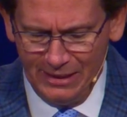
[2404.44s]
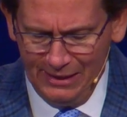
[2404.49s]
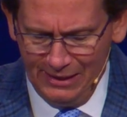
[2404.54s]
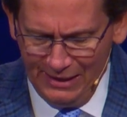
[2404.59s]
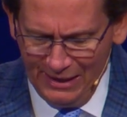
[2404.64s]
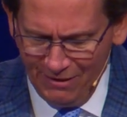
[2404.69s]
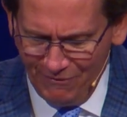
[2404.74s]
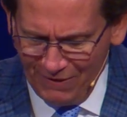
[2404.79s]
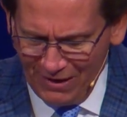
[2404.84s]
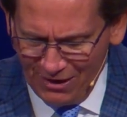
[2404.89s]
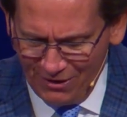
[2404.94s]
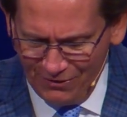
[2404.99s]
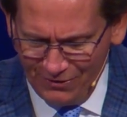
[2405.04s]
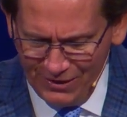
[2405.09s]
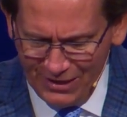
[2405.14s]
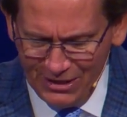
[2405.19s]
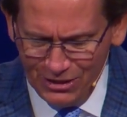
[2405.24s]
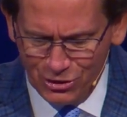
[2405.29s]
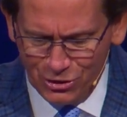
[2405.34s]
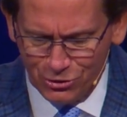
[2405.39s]
live out
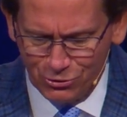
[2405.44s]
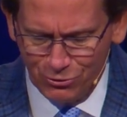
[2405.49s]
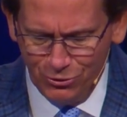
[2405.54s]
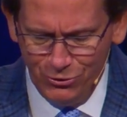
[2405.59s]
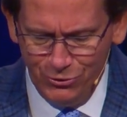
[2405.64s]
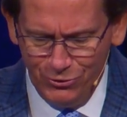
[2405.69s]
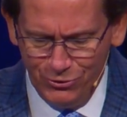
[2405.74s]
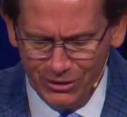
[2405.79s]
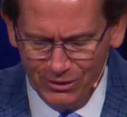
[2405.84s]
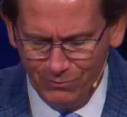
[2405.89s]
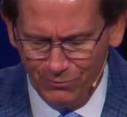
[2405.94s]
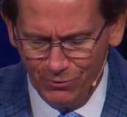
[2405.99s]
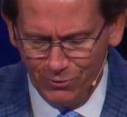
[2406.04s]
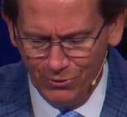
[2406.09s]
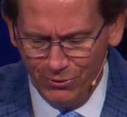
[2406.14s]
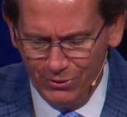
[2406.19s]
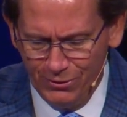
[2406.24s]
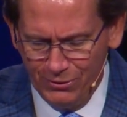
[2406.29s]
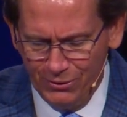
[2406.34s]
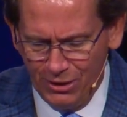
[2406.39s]
these truths that
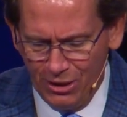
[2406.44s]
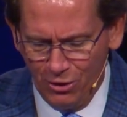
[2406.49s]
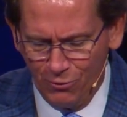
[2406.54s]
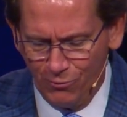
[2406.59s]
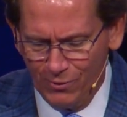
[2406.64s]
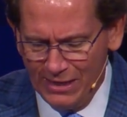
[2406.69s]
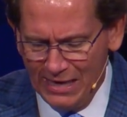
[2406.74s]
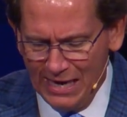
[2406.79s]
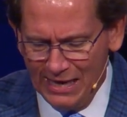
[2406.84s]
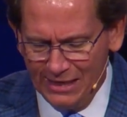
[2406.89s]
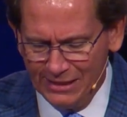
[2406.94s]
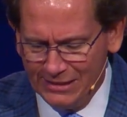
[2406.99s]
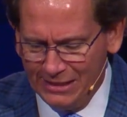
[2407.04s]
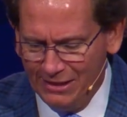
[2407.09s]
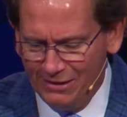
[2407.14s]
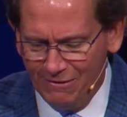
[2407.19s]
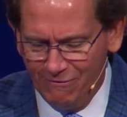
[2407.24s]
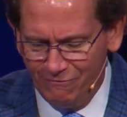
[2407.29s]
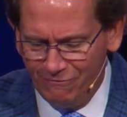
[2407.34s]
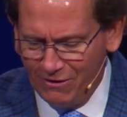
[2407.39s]
were a reality
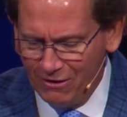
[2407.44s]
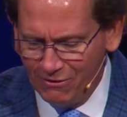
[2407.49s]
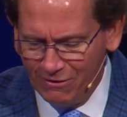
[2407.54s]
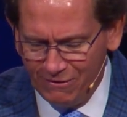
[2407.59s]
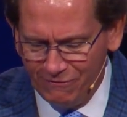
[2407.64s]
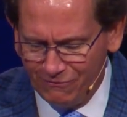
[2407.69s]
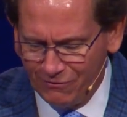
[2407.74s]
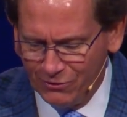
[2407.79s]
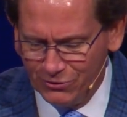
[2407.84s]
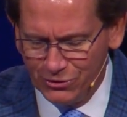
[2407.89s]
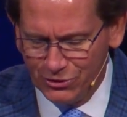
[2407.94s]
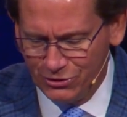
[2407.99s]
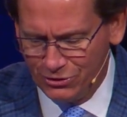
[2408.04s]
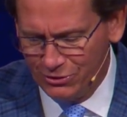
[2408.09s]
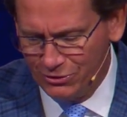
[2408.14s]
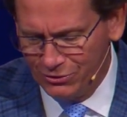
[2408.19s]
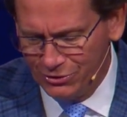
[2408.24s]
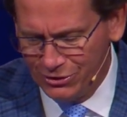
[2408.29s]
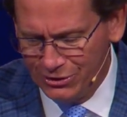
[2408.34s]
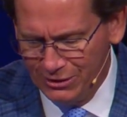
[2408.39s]
in the very first
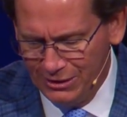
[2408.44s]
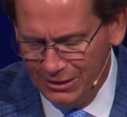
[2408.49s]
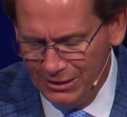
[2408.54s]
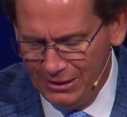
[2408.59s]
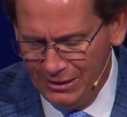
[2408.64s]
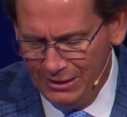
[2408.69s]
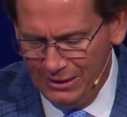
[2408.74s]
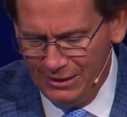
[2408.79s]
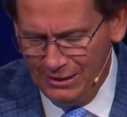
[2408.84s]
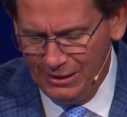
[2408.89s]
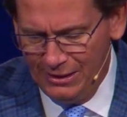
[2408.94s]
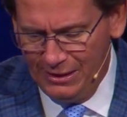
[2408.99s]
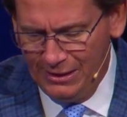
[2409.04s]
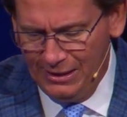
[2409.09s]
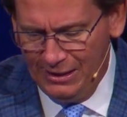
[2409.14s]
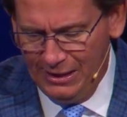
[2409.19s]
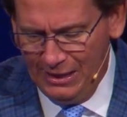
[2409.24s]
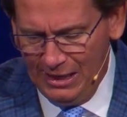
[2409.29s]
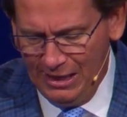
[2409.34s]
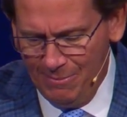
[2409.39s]
church.
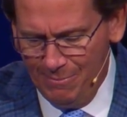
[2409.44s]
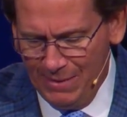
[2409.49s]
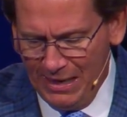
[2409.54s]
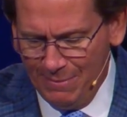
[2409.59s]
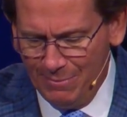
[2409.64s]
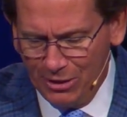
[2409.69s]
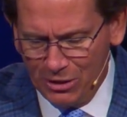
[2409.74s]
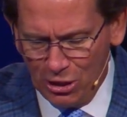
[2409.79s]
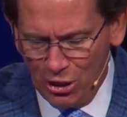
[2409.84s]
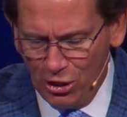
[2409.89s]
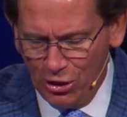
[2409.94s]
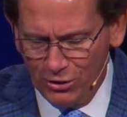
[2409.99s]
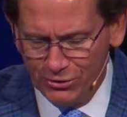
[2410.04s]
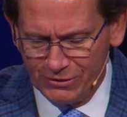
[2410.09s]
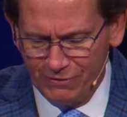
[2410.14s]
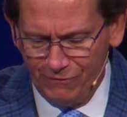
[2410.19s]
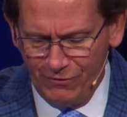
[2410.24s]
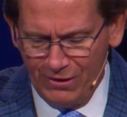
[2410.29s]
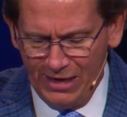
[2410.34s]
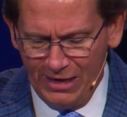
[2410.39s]
And may
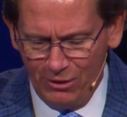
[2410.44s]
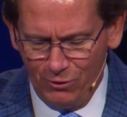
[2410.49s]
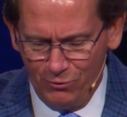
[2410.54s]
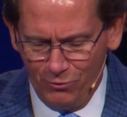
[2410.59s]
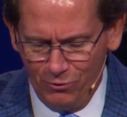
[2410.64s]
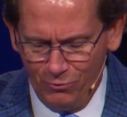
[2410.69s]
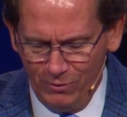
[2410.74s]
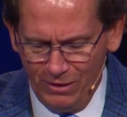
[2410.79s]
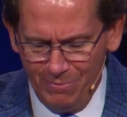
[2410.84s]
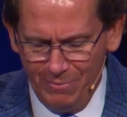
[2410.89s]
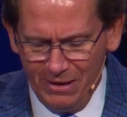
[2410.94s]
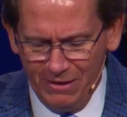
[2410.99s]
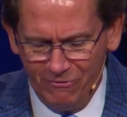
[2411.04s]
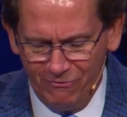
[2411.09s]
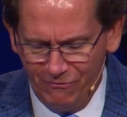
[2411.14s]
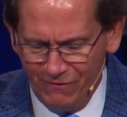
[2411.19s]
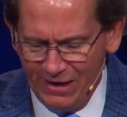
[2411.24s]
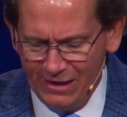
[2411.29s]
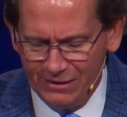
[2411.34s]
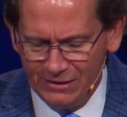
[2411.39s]
because of that, Lord, we be
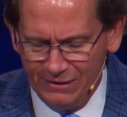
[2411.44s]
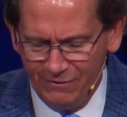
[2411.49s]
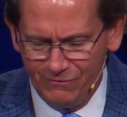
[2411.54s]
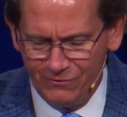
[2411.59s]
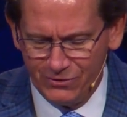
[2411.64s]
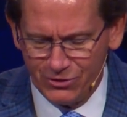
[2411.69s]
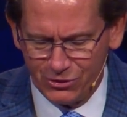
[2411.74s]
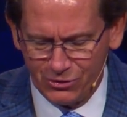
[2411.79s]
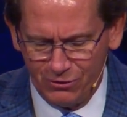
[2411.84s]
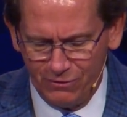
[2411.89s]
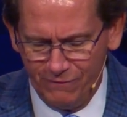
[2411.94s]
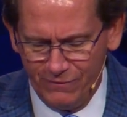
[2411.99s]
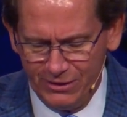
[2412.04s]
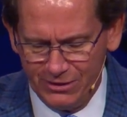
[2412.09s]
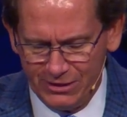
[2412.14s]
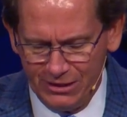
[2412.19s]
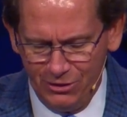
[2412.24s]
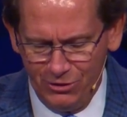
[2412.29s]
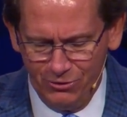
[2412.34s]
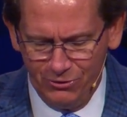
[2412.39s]
effective
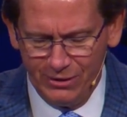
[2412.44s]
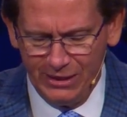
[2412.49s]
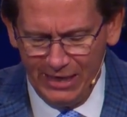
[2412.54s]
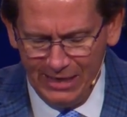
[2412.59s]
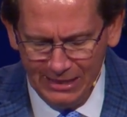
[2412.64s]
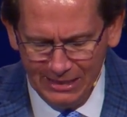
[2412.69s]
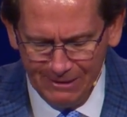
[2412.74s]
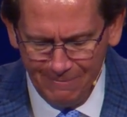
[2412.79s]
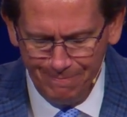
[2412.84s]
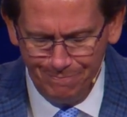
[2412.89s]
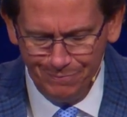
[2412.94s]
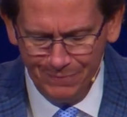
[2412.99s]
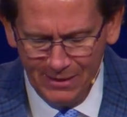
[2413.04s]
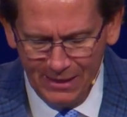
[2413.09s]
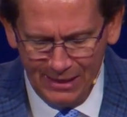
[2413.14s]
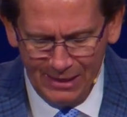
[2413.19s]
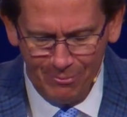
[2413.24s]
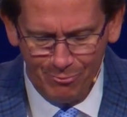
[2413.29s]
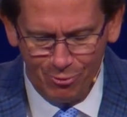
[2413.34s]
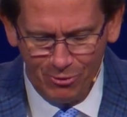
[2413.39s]
servants in your kingdom.
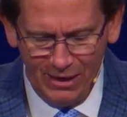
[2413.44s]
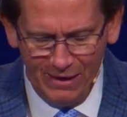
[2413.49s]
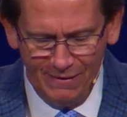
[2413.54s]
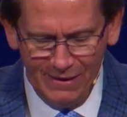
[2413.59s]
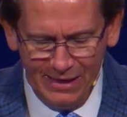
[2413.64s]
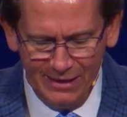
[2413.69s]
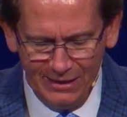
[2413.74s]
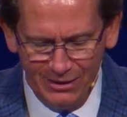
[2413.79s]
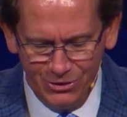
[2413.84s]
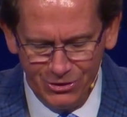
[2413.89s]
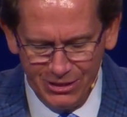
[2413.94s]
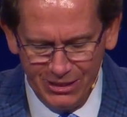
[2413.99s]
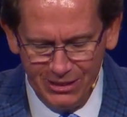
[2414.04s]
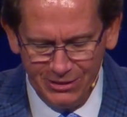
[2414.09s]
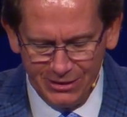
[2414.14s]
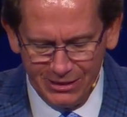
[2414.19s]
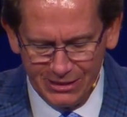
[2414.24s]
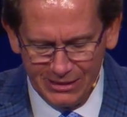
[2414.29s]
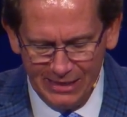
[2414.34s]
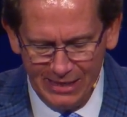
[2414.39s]
And I pray that in
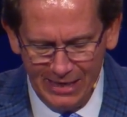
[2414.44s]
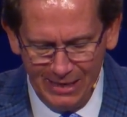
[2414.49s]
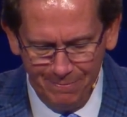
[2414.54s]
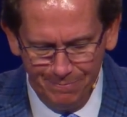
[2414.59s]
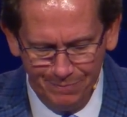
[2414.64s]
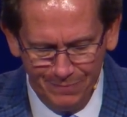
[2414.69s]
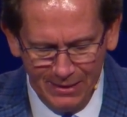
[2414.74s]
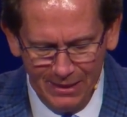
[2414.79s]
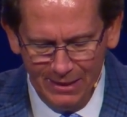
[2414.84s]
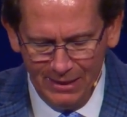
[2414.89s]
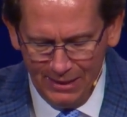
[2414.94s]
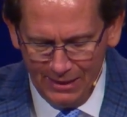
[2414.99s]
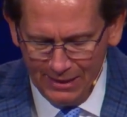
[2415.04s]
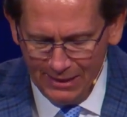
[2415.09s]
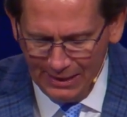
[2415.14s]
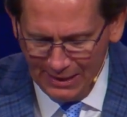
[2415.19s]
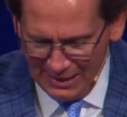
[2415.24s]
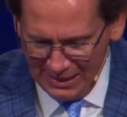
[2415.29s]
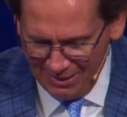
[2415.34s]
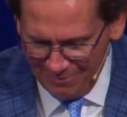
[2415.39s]
Jesus' name.
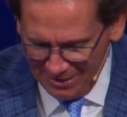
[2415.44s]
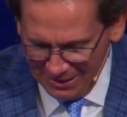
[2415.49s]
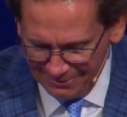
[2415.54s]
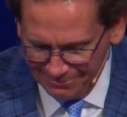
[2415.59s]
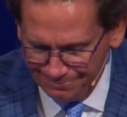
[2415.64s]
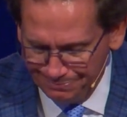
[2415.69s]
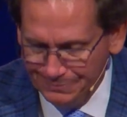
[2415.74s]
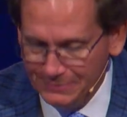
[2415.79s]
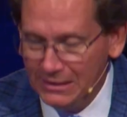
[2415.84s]
Amen.